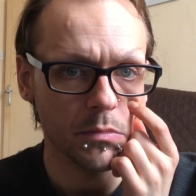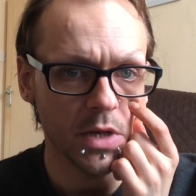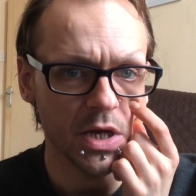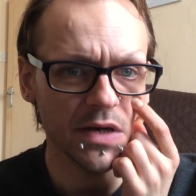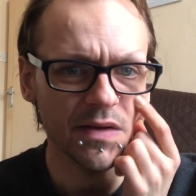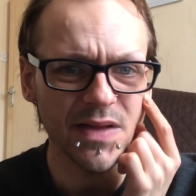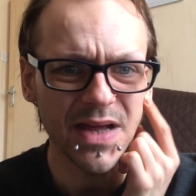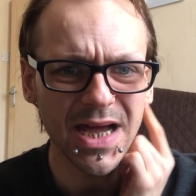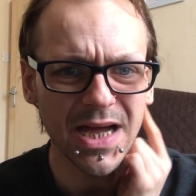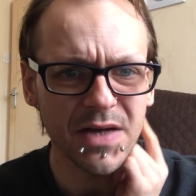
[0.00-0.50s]
I
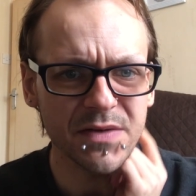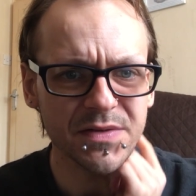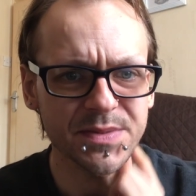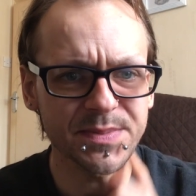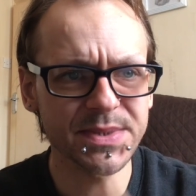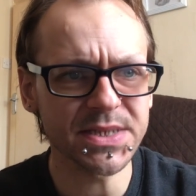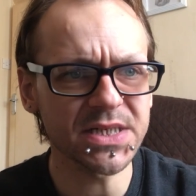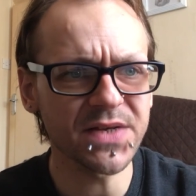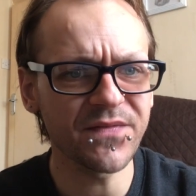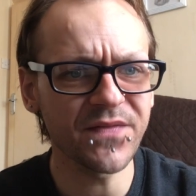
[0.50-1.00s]
don't think I have
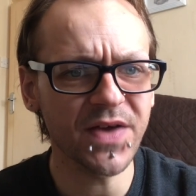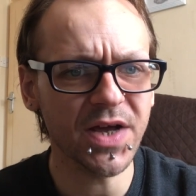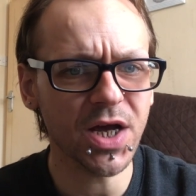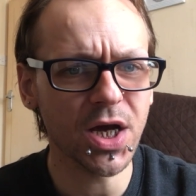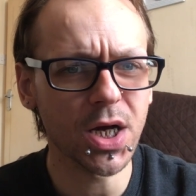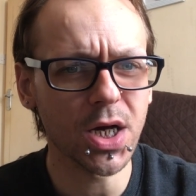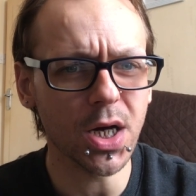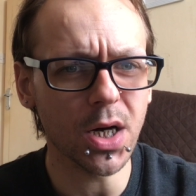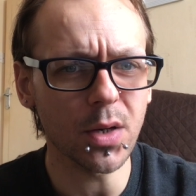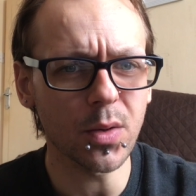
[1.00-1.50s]

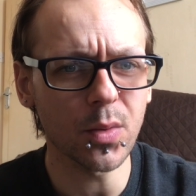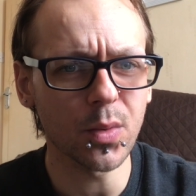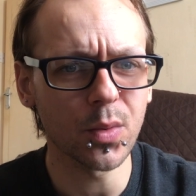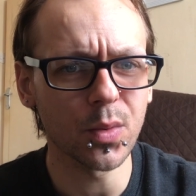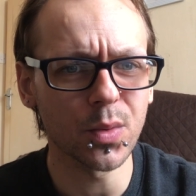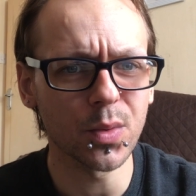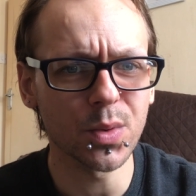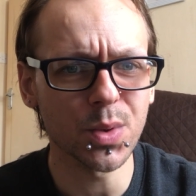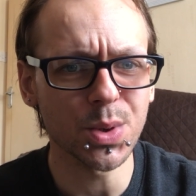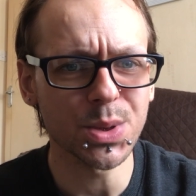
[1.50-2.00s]
specific
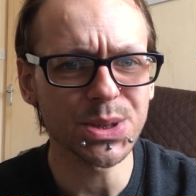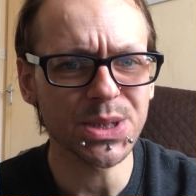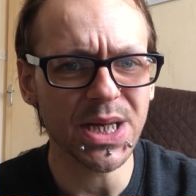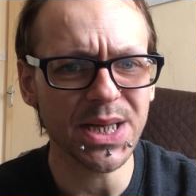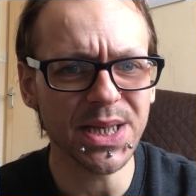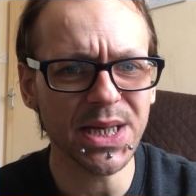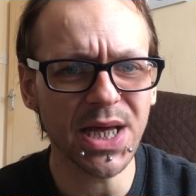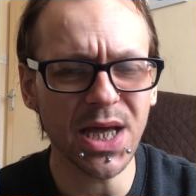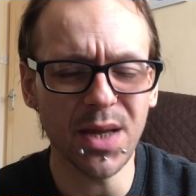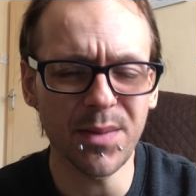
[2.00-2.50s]
goals. I
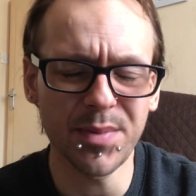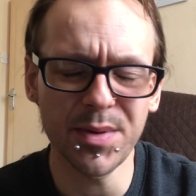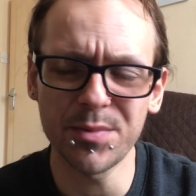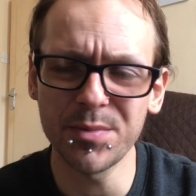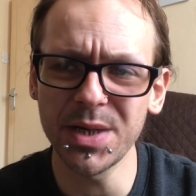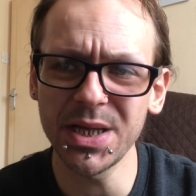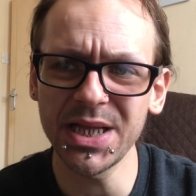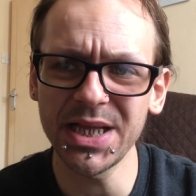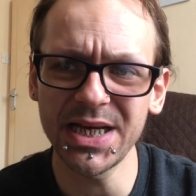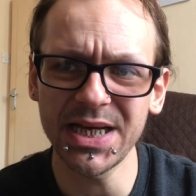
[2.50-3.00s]
think it'd be
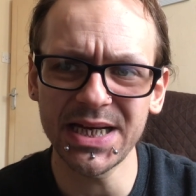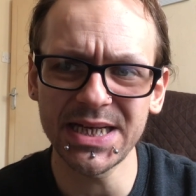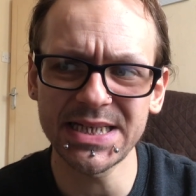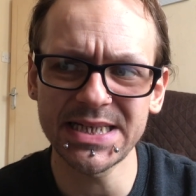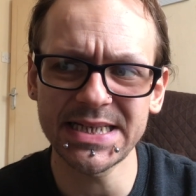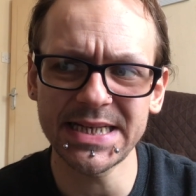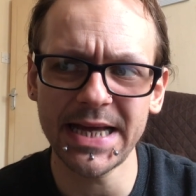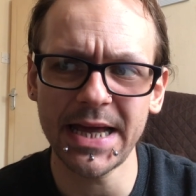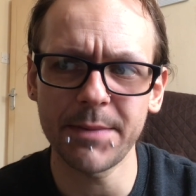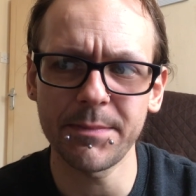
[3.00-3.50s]
really nice
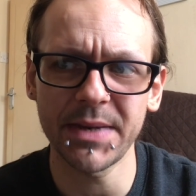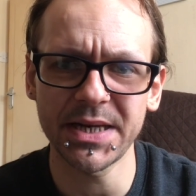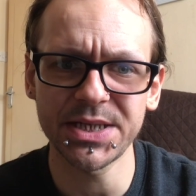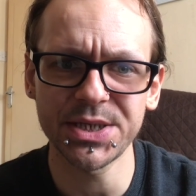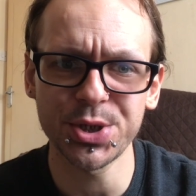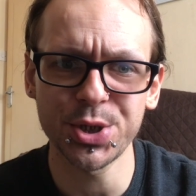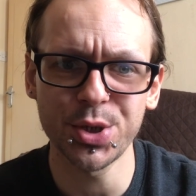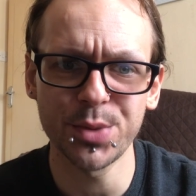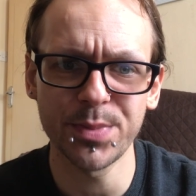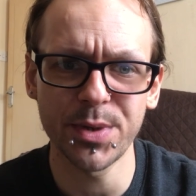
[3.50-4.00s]
to get my
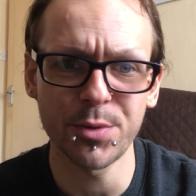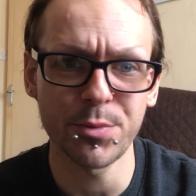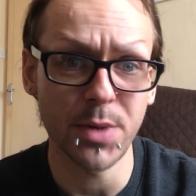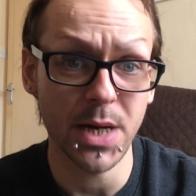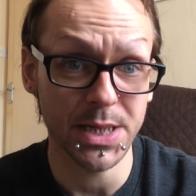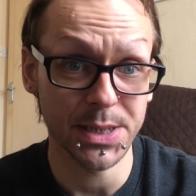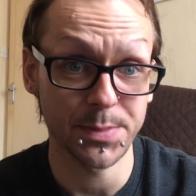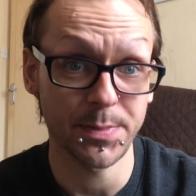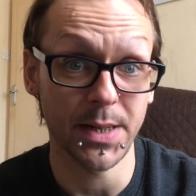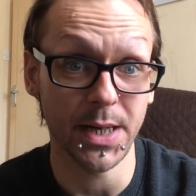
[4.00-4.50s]
to be
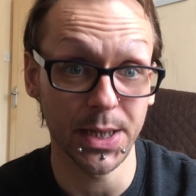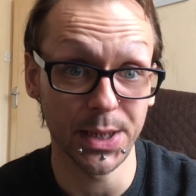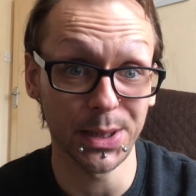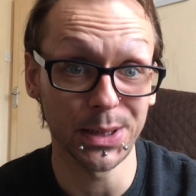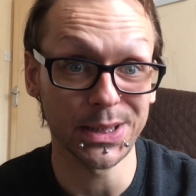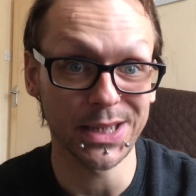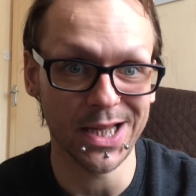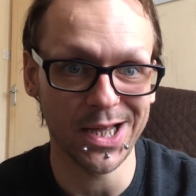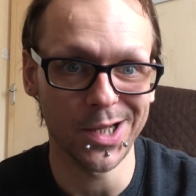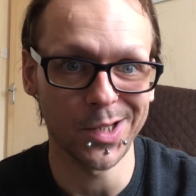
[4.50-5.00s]
read pile
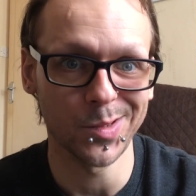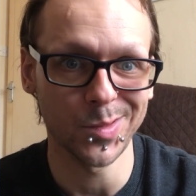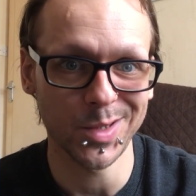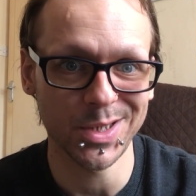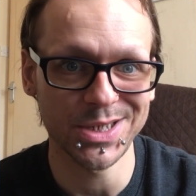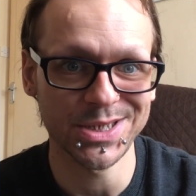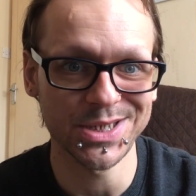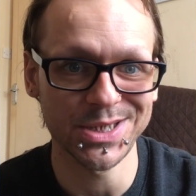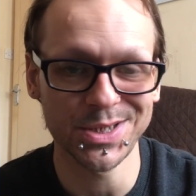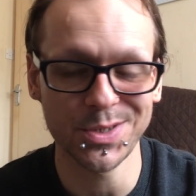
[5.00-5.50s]
down
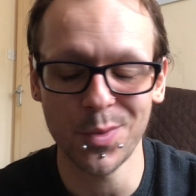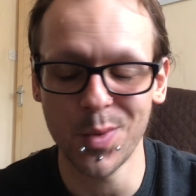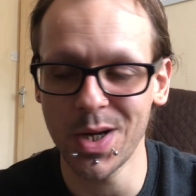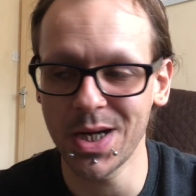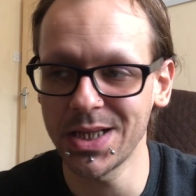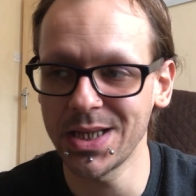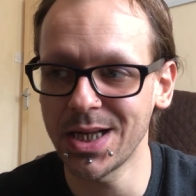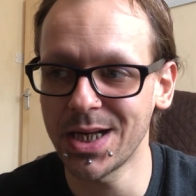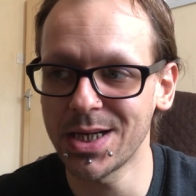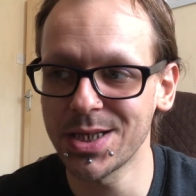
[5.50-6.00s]
because it's
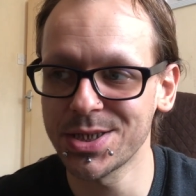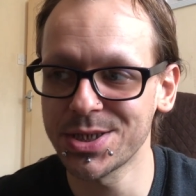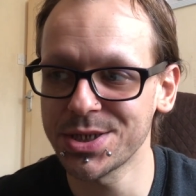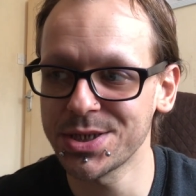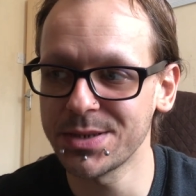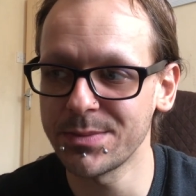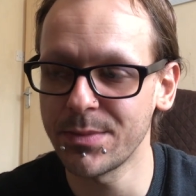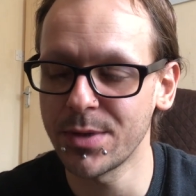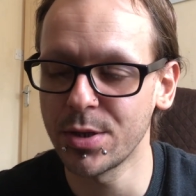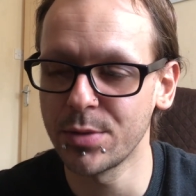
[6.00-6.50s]
quite large
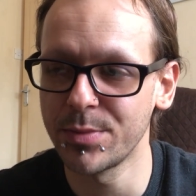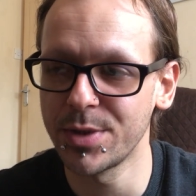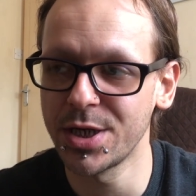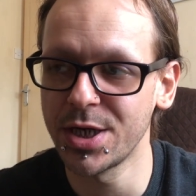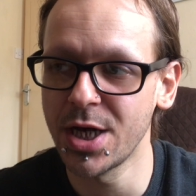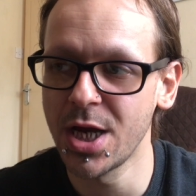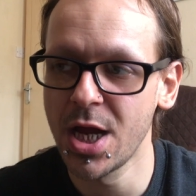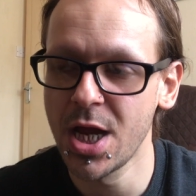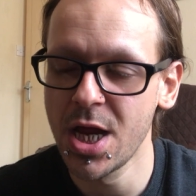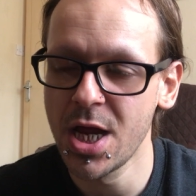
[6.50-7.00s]
at the moment.
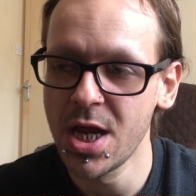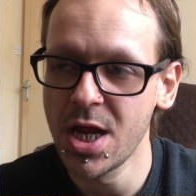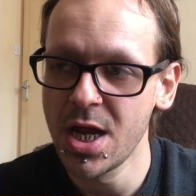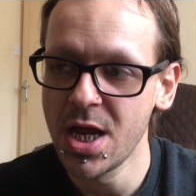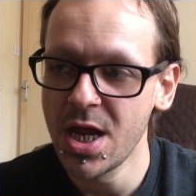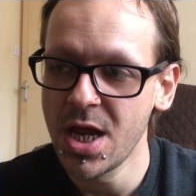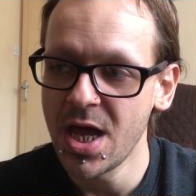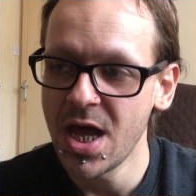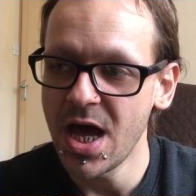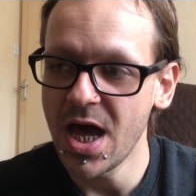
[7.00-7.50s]

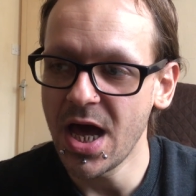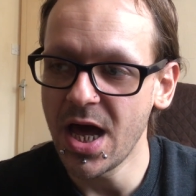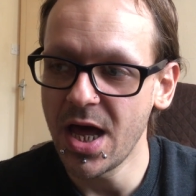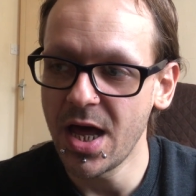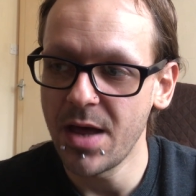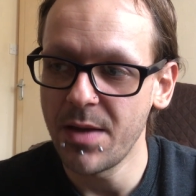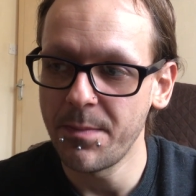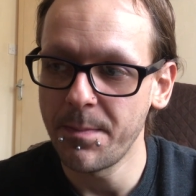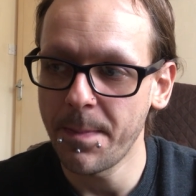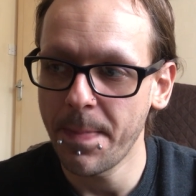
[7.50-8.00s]

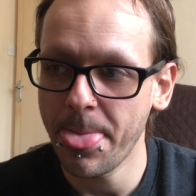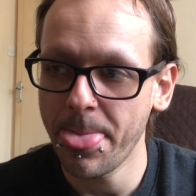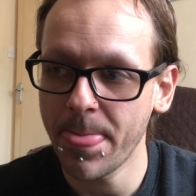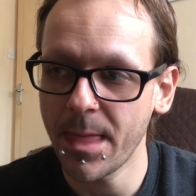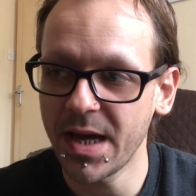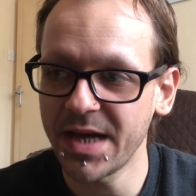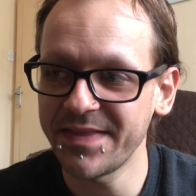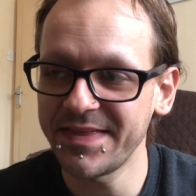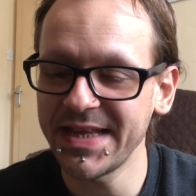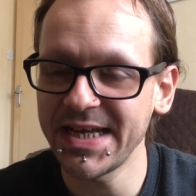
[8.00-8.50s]

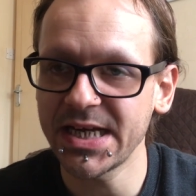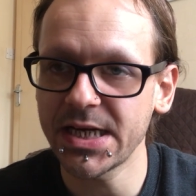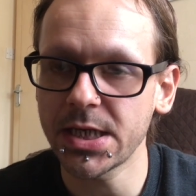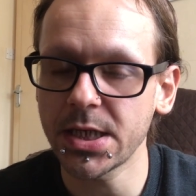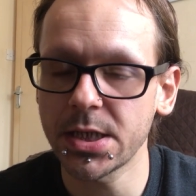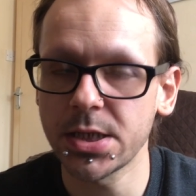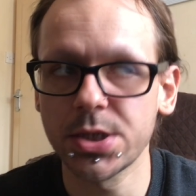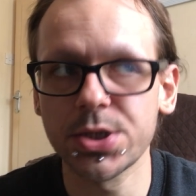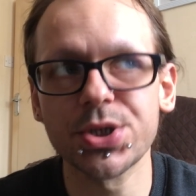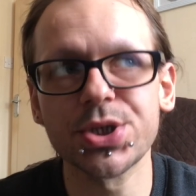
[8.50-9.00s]
I think
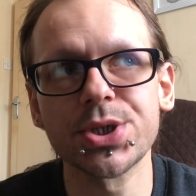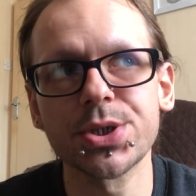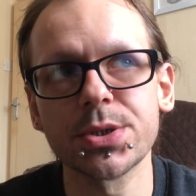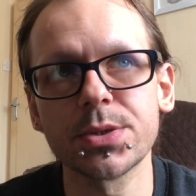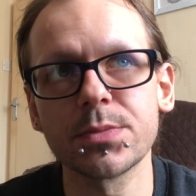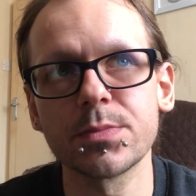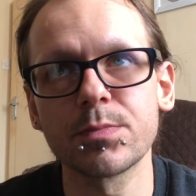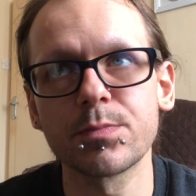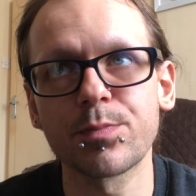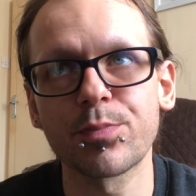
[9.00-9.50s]

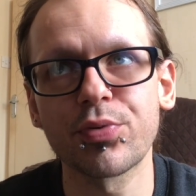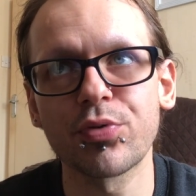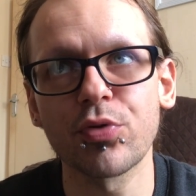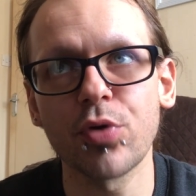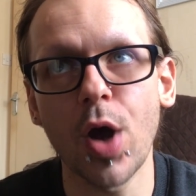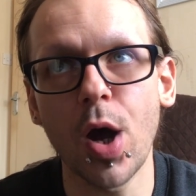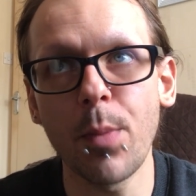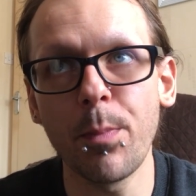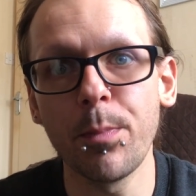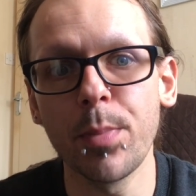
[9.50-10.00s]

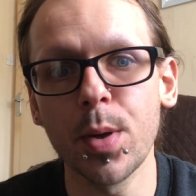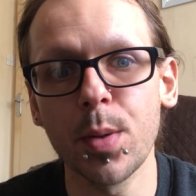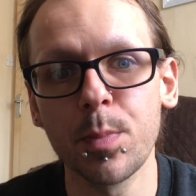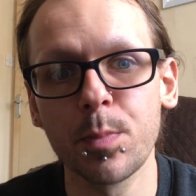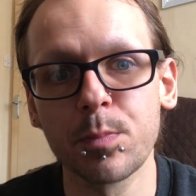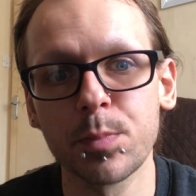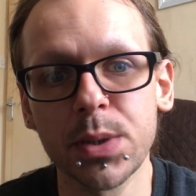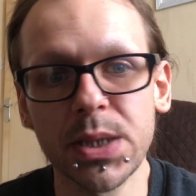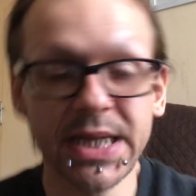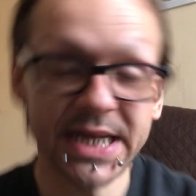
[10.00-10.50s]

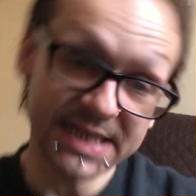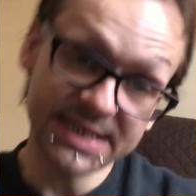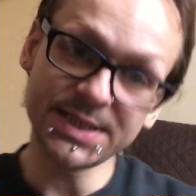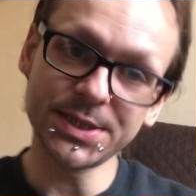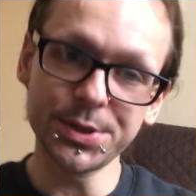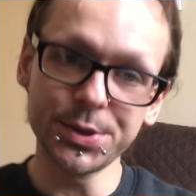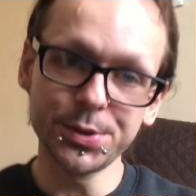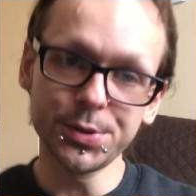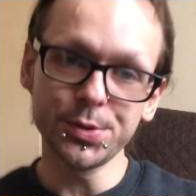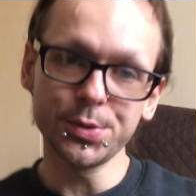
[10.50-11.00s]
probably
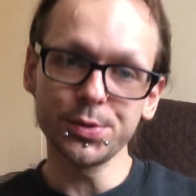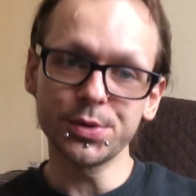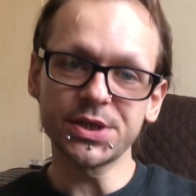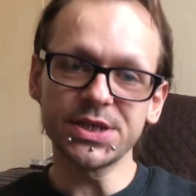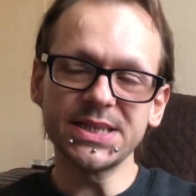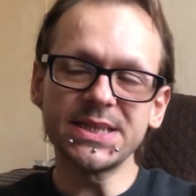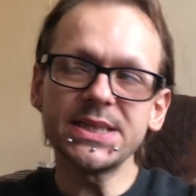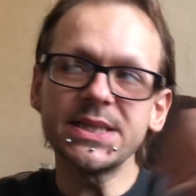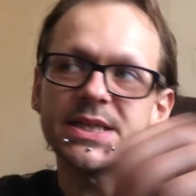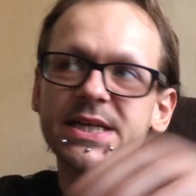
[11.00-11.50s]
to
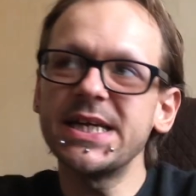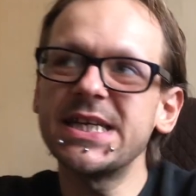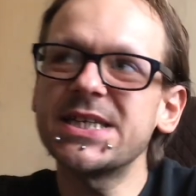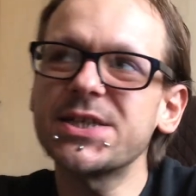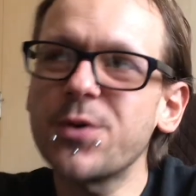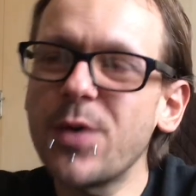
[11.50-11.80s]
continue. It's